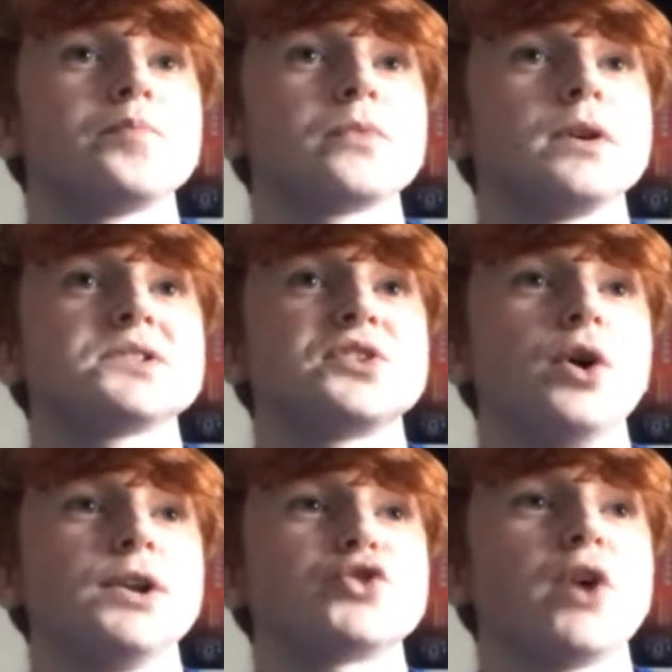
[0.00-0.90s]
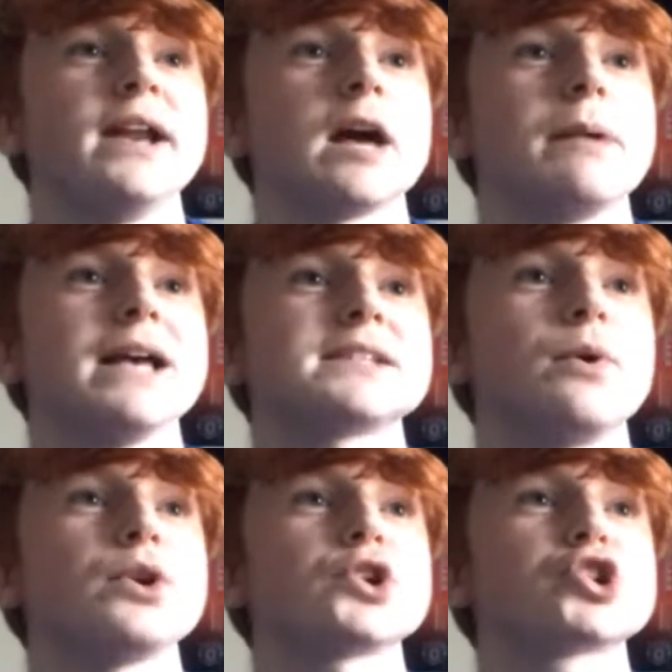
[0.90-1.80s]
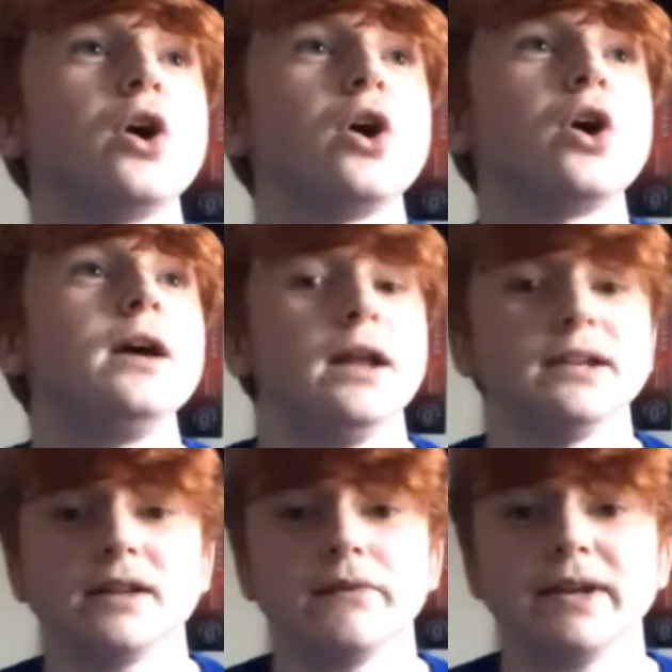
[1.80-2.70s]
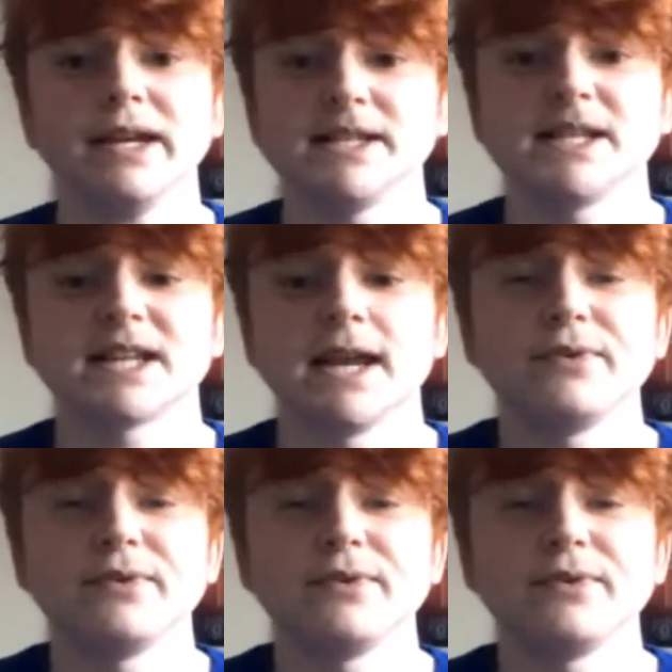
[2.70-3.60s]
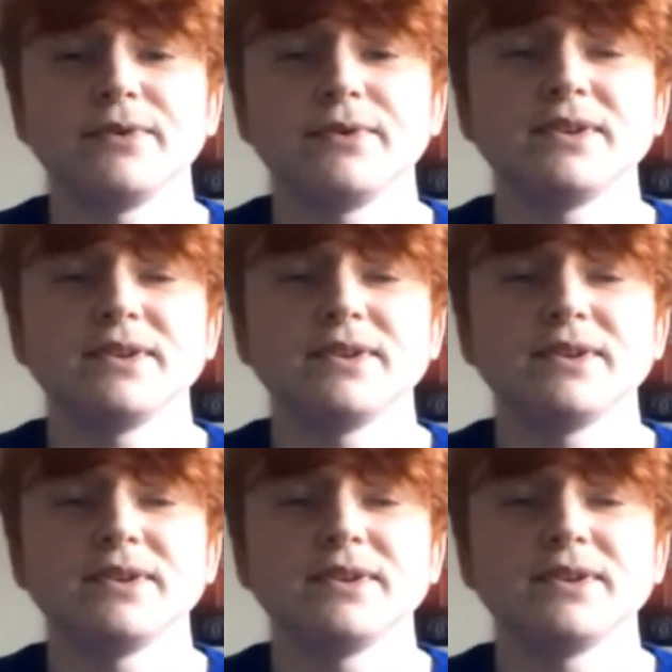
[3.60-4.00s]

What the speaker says: Sterling trying to get past him on the shot. And another easy save for Dean